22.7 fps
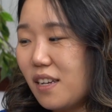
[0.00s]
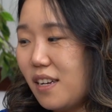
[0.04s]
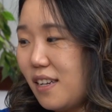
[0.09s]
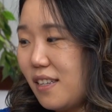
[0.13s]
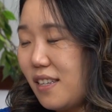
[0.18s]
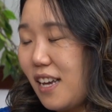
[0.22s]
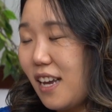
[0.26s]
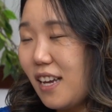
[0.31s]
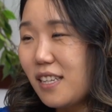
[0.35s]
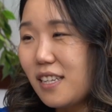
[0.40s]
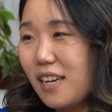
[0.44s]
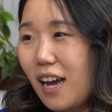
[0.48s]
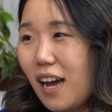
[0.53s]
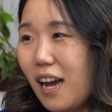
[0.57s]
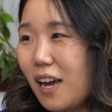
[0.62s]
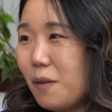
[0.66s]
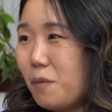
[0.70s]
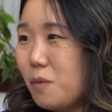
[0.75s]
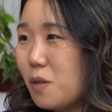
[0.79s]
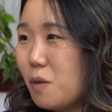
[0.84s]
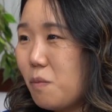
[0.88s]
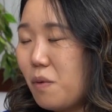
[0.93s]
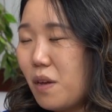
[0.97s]
going to take
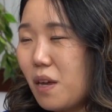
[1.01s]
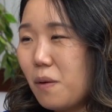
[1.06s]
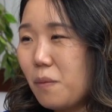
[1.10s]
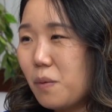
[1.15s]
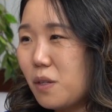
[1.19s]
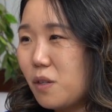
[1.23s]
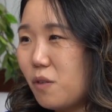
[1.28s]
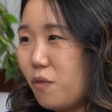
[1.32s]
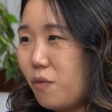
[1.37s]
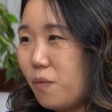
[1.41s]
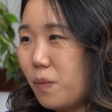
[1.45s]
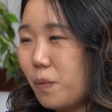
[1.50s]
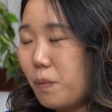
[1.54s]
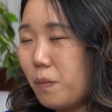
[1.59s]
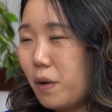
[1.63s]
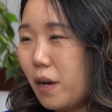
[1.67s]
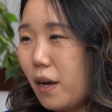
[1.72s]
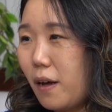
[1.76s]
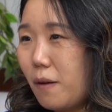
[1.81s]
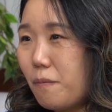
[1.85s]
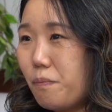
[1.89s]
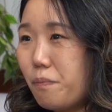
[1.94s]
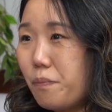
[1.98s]
time to be able to
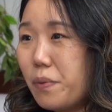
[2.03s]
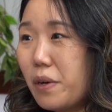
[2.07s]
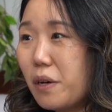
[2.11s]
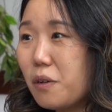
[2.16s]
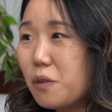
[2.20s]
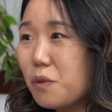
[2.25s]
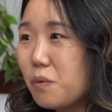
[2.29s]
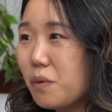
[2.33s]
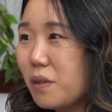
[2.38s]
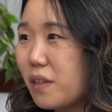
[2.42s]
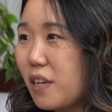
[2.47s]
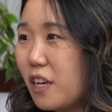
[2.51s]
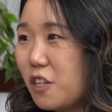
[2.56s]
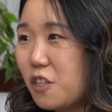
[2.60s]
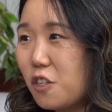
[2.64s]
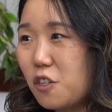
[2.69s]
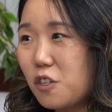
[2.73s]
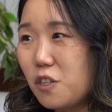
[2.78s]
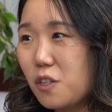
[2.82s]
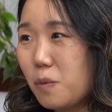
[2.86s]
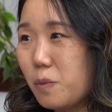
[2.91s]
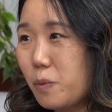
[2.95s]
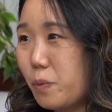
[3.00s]
build
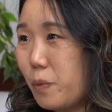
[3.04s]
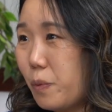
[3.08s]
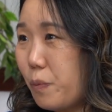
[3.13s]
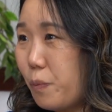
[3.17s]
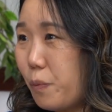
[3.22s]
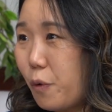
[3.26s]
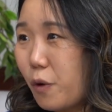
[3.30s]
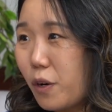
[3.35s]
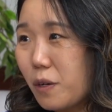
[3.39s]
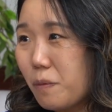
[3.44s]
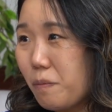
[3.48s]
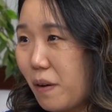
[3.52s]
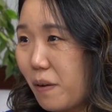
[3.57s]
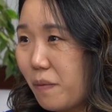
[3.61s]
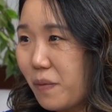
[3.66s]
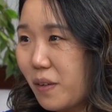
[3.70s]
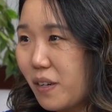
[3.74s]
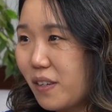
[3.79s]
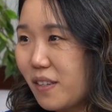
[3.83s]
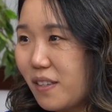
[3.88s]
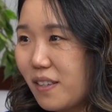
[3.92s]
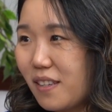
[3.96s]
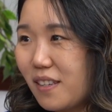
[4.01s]
relationships with board
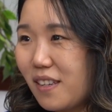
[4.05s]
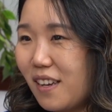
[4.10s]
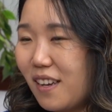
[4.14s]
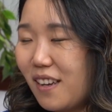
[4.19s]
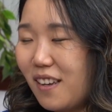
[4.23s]
members.